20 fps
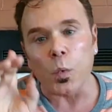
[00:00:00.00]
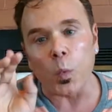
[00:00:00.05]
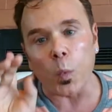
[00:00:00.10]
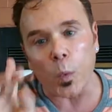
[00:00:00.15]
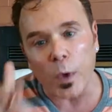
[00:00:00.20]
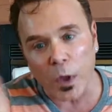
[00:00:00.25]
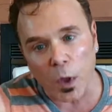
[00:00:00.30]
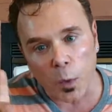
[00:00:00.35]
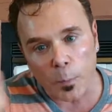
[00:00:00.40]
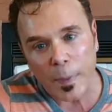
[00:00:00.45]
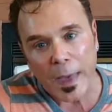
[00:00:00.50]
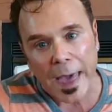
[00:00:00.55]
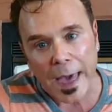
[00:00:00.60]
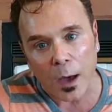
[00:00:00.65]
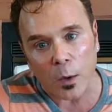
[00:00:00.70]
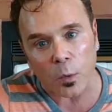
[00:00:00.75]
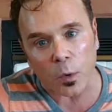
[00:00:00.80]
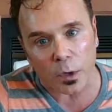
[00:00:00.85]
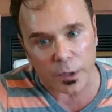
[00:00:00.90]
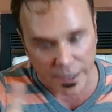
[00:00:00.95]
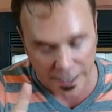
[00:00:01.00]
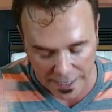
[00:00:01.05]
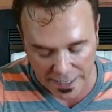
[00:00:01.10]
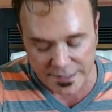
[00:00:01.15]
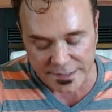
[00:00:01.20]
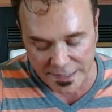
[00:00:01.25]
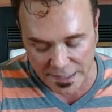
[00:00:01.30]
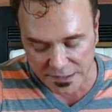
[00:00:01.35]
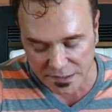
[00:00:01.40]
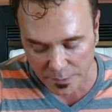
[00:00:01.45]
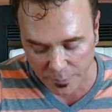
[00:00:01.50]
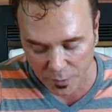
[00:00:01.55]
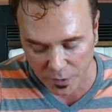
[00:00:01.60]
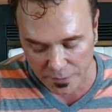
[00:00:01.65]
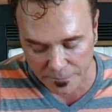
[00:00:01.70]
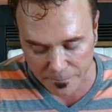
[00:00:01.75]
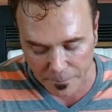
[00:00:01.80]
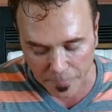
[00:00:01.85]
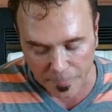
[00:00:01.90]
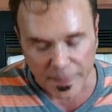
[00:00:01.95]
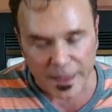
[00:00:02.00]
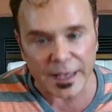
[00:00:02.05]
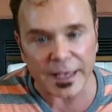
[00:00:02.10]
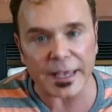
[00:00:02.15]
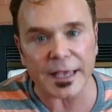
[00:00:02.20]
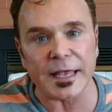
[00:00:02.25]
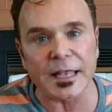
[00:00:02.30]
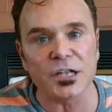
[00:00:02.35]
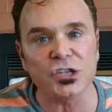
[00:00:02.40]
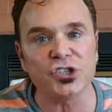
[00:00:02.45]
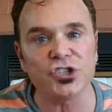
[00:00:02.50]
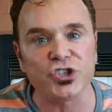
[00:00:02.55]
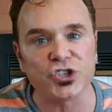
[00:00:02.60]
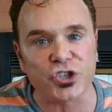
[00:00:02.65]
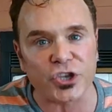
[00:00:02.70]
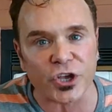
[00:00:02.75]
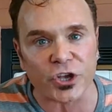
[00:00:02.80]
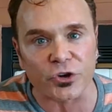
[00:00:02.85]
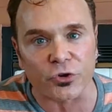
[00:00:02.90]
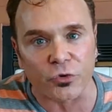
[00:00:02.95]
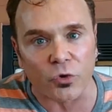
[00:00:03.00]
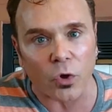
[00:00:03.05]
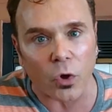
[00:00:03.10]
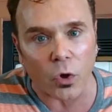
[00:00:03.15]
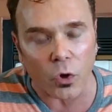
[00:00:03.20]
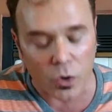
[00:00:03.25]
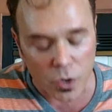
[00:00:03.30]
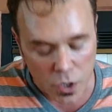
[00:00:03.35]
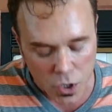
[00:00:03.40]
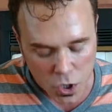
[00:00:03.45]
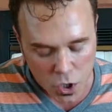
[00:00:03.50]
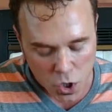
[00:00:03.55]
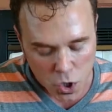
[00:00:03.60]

Willpower and discipline, in general,